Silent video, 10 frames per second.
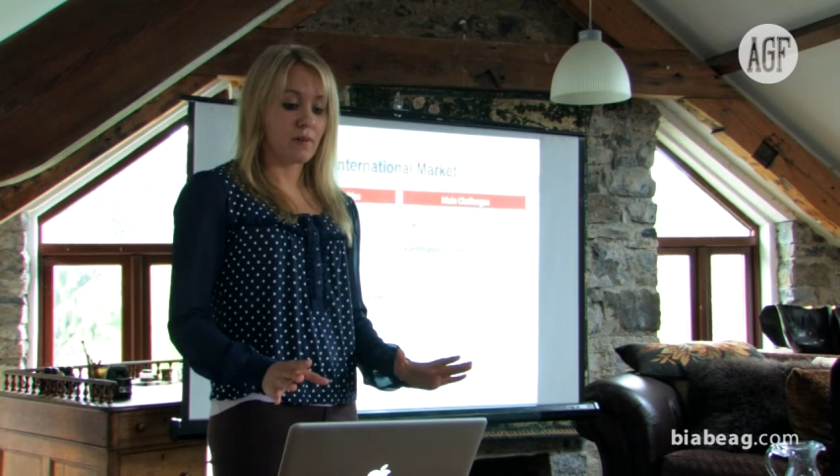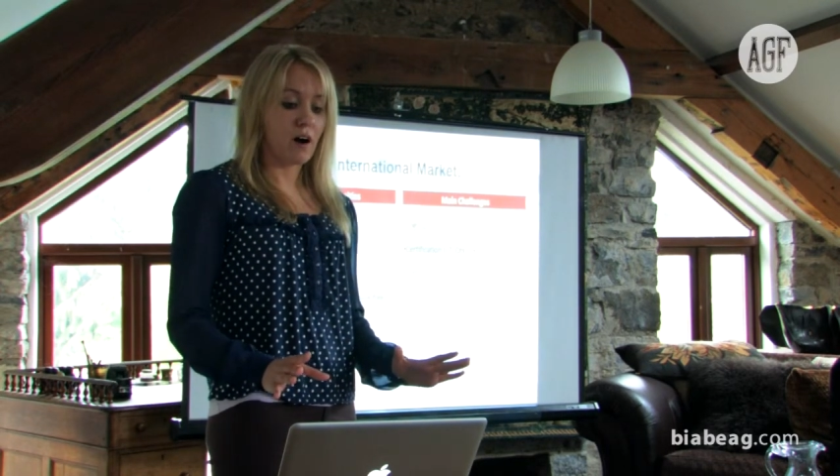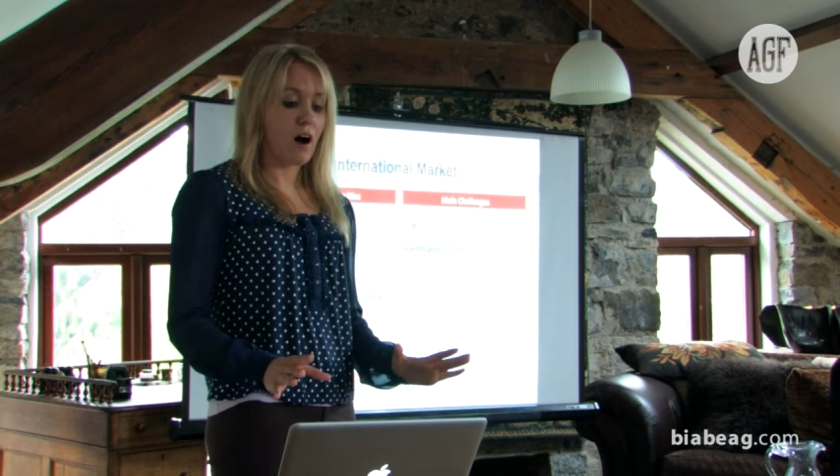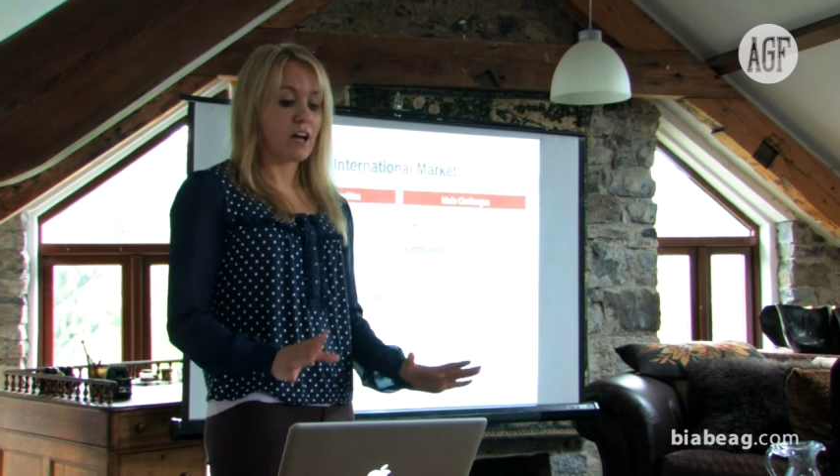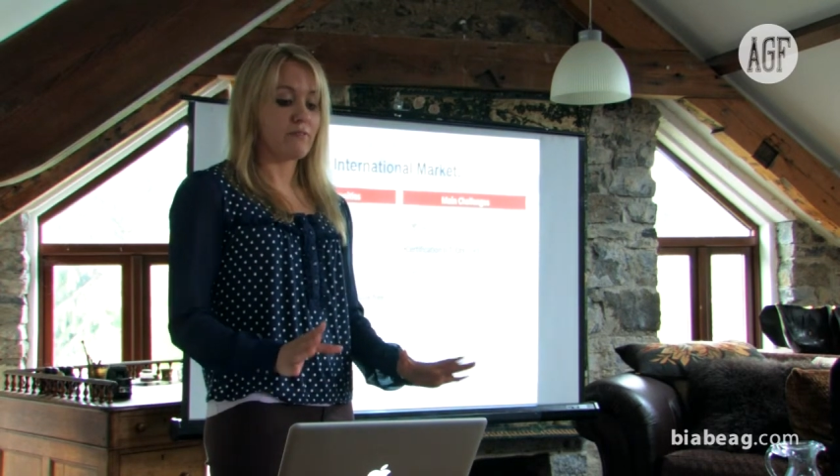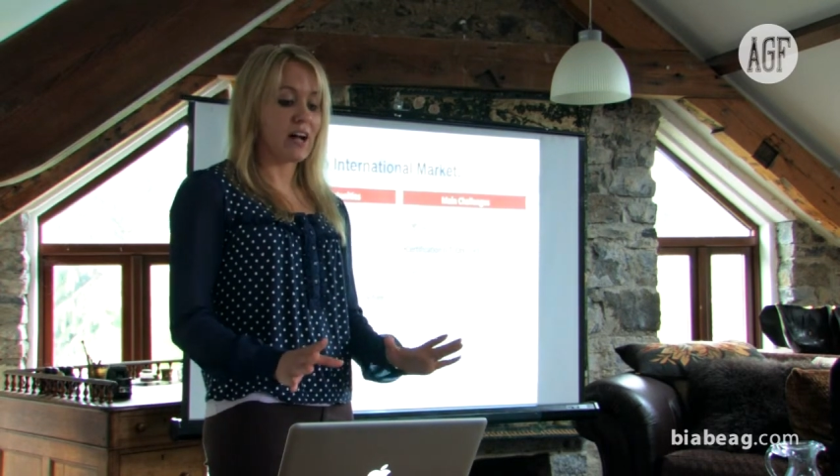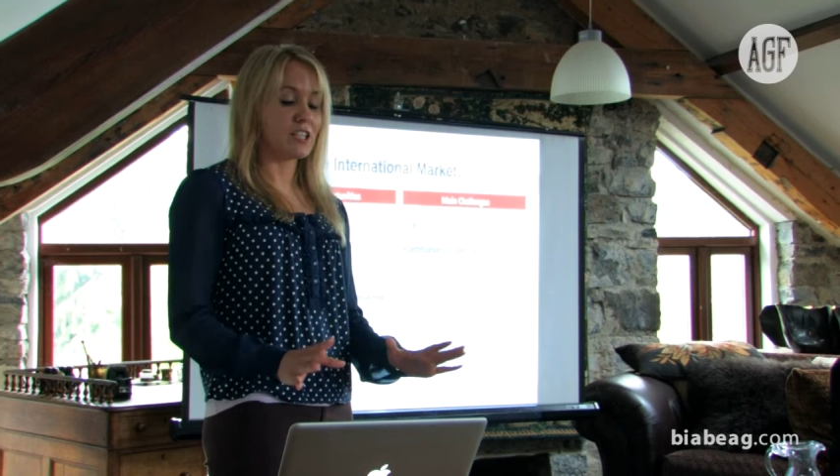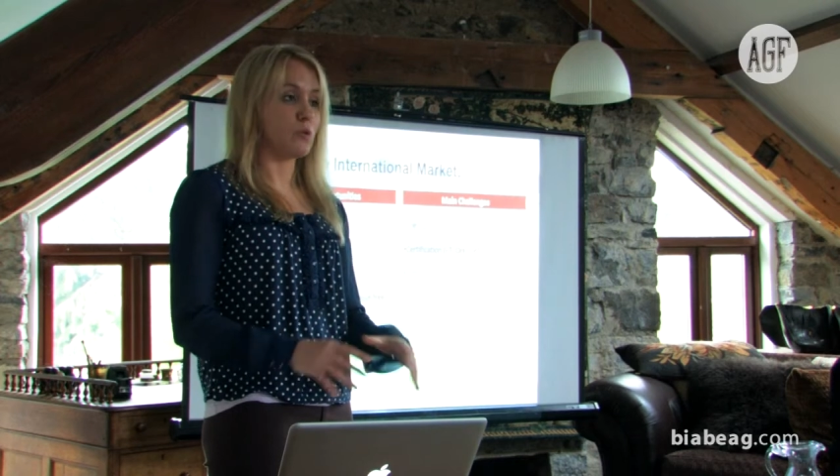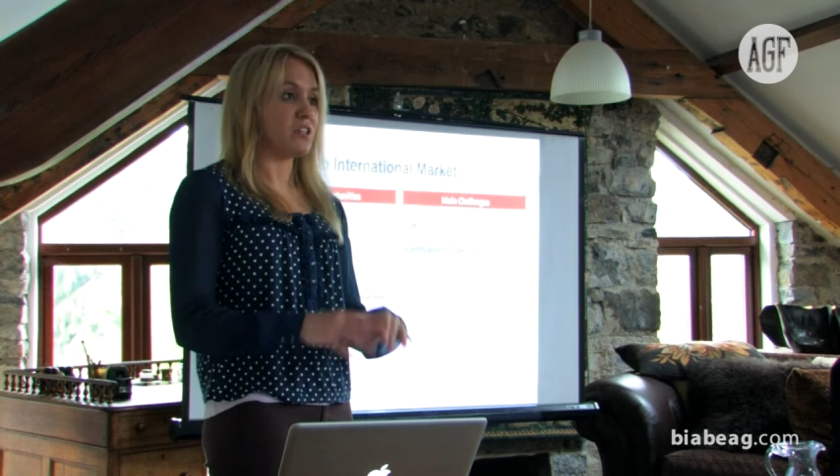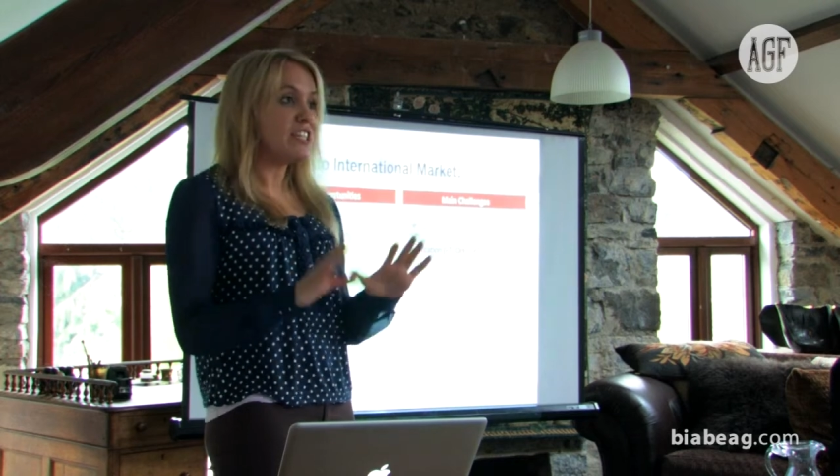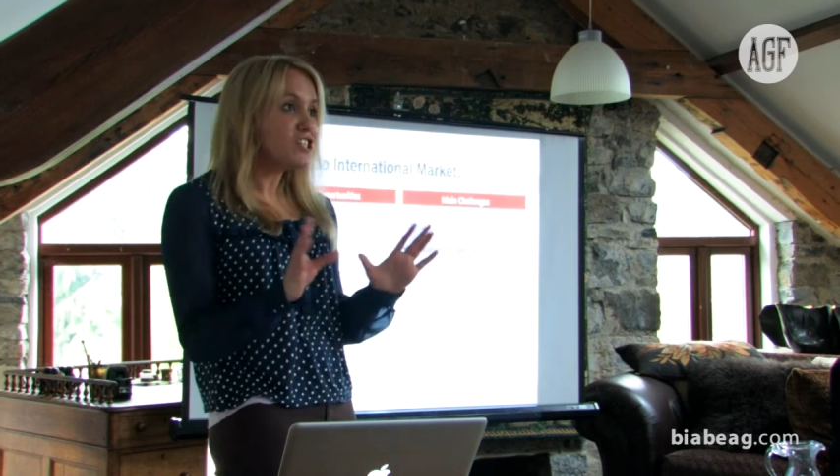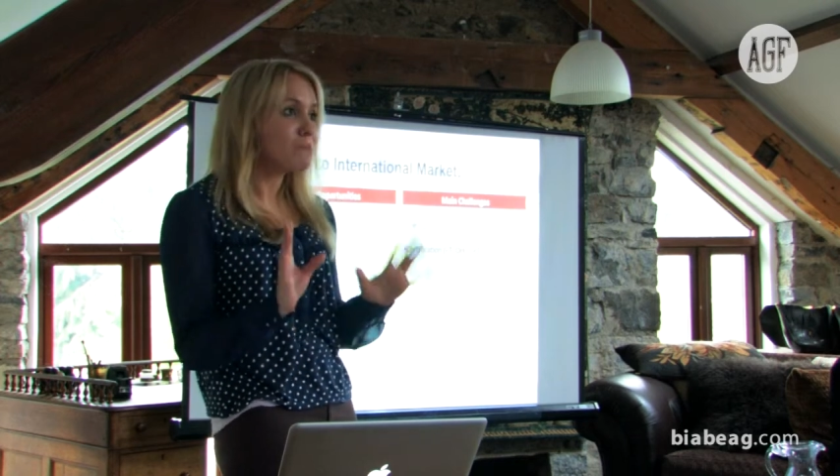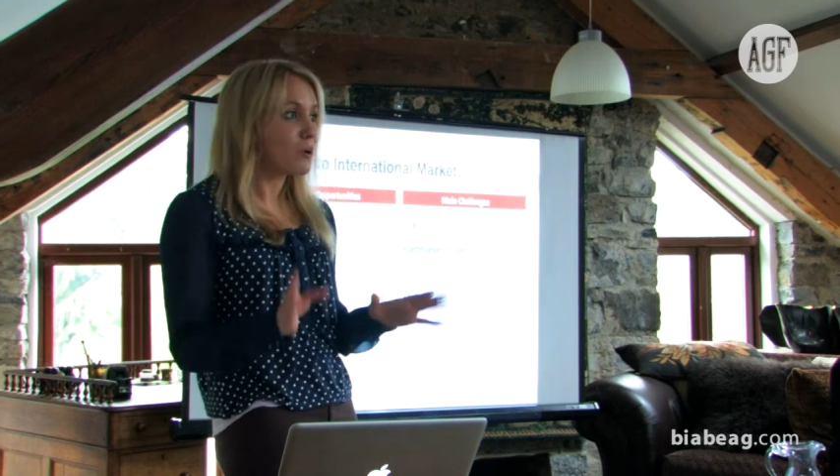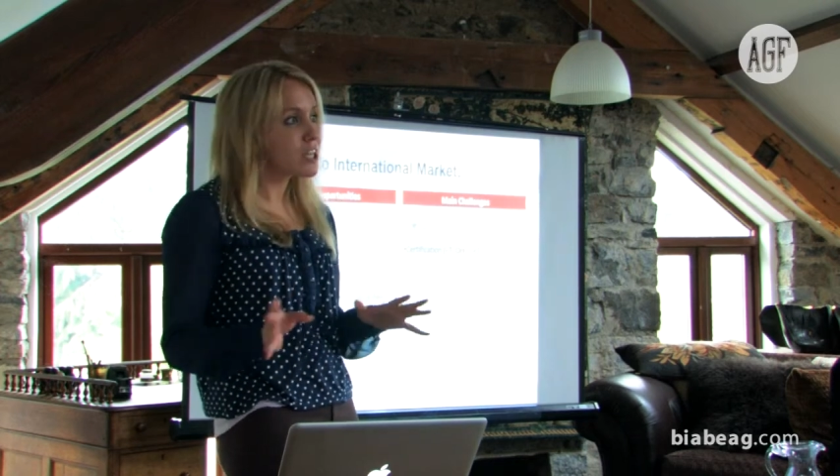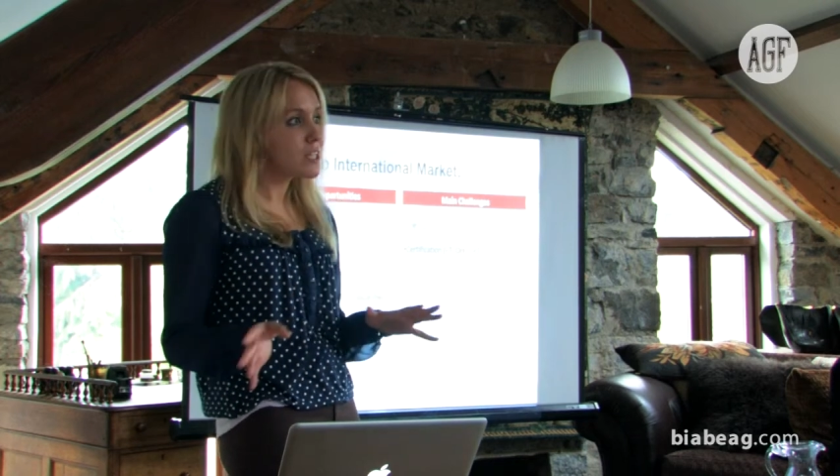high-value niche
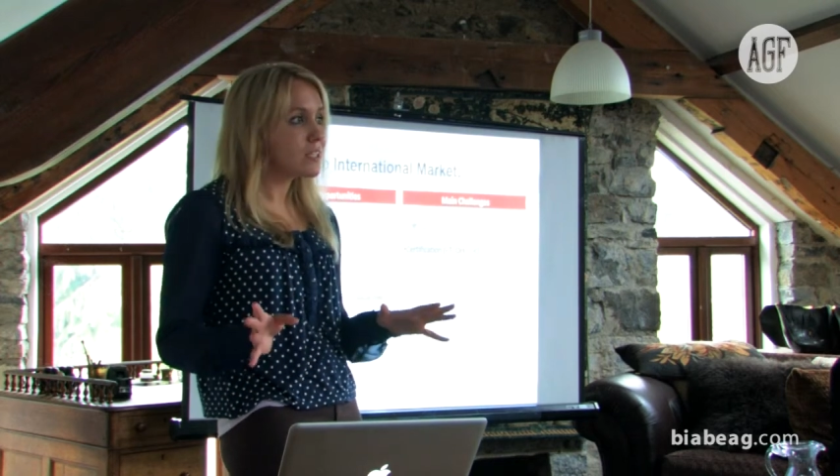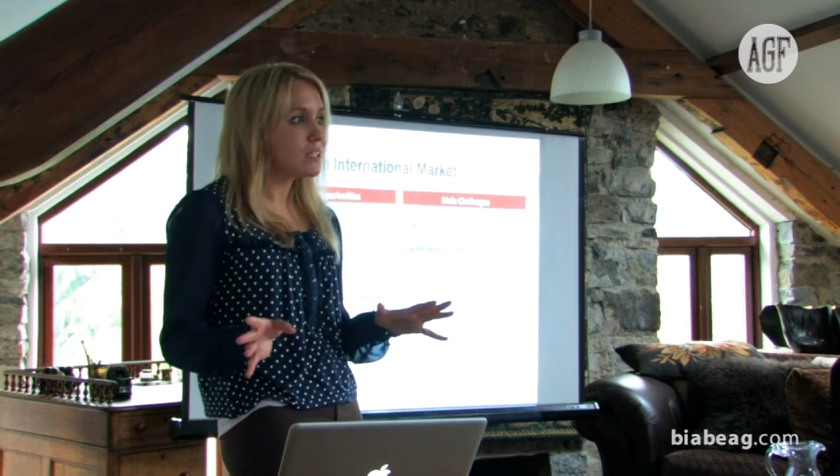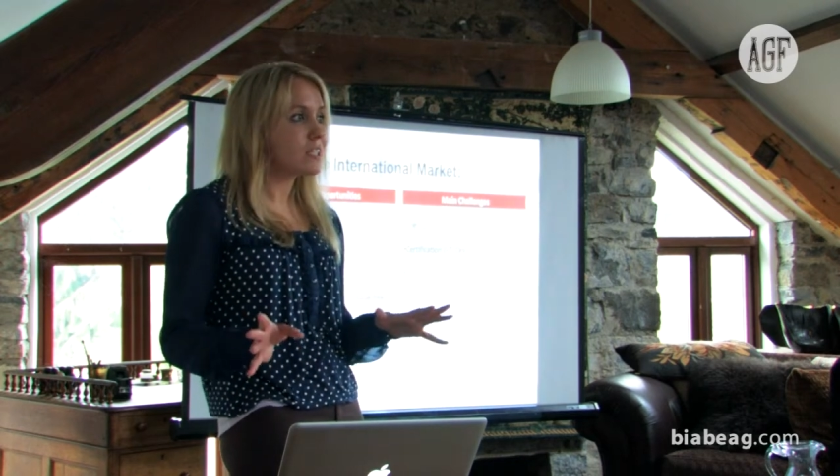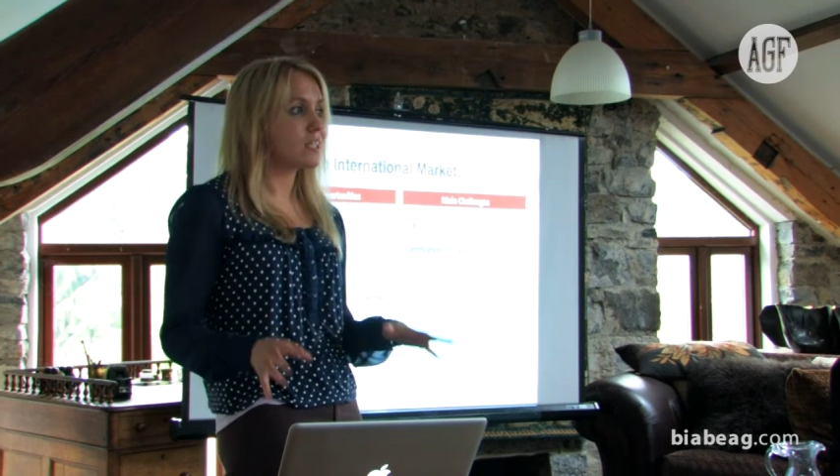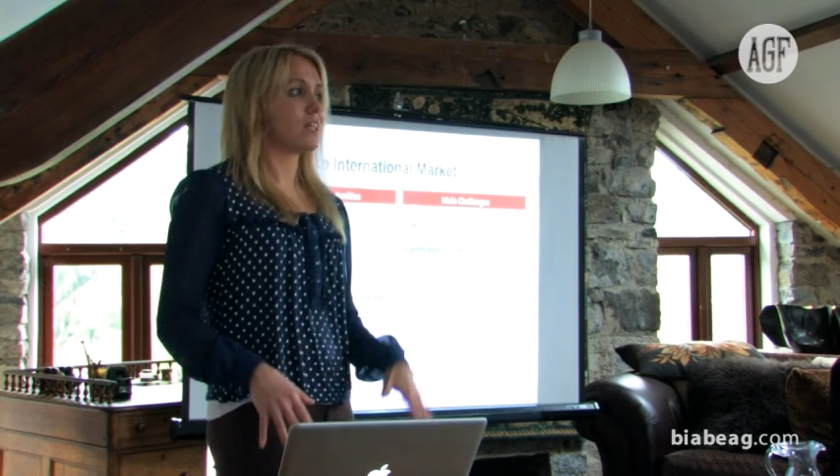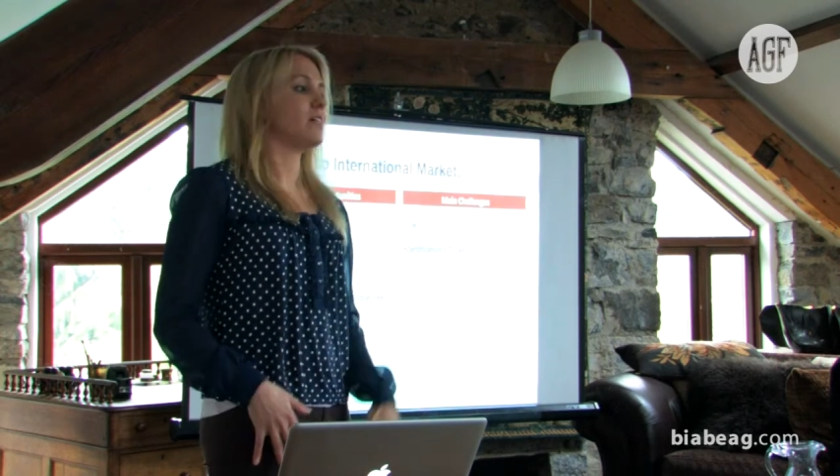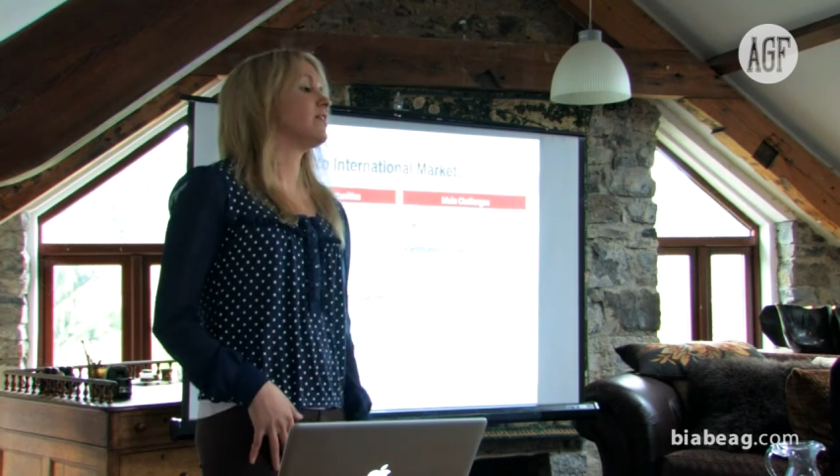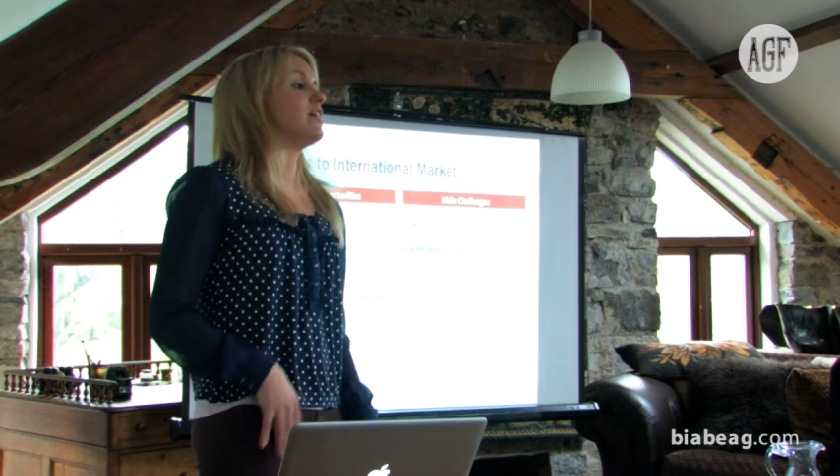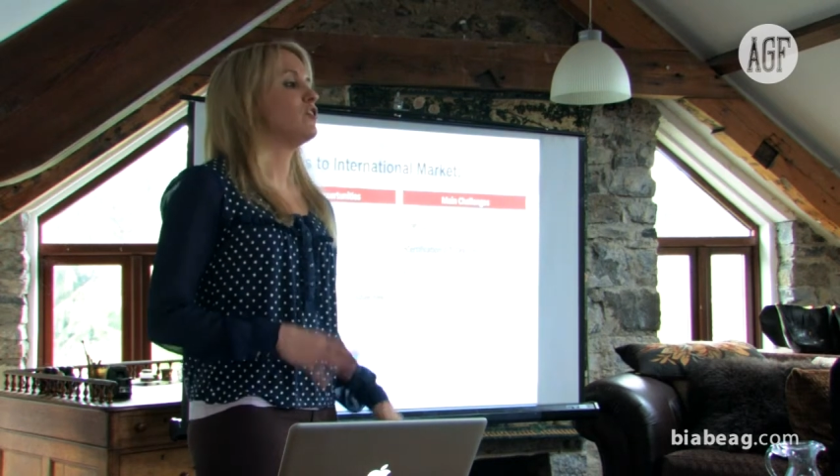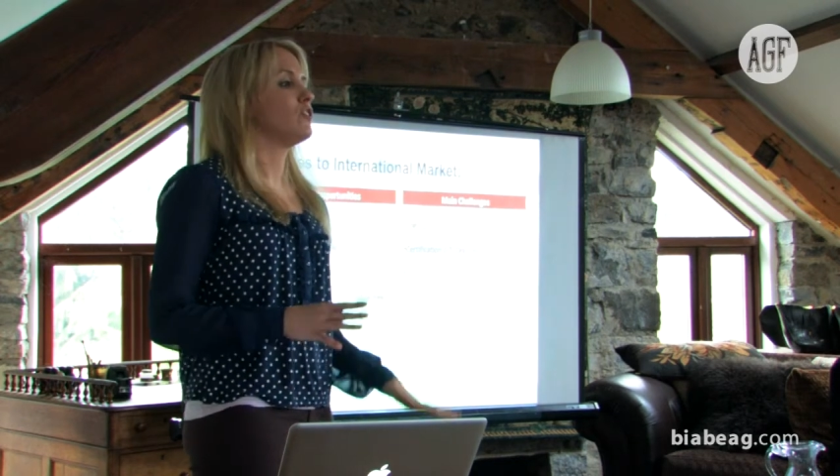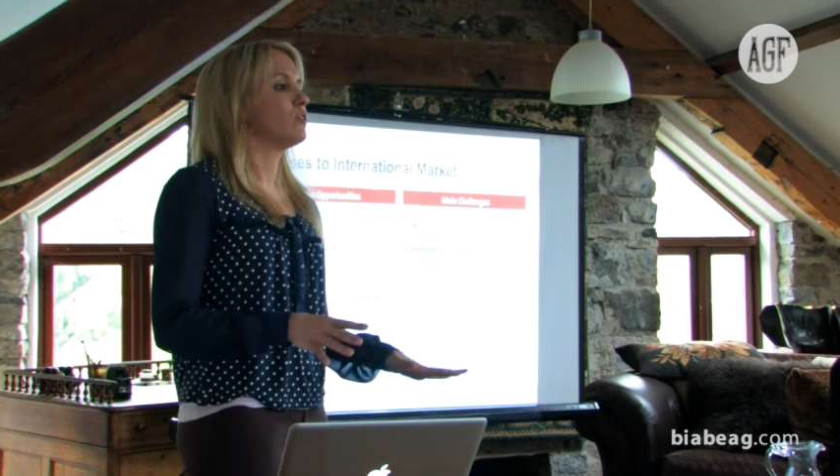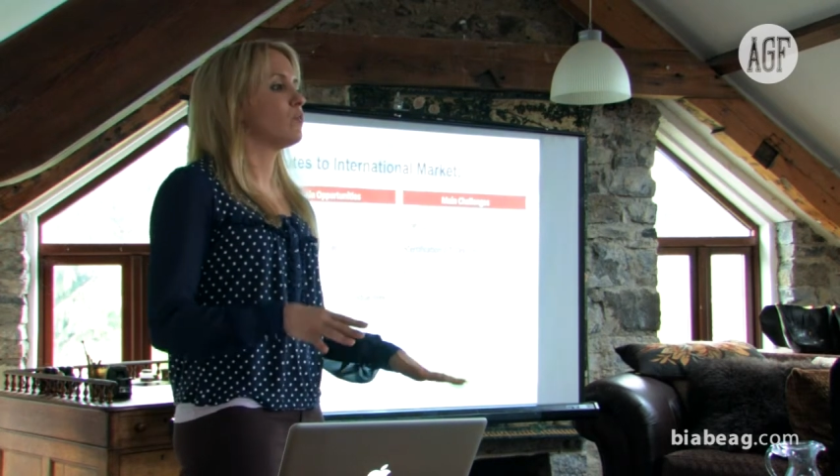markets in the EU,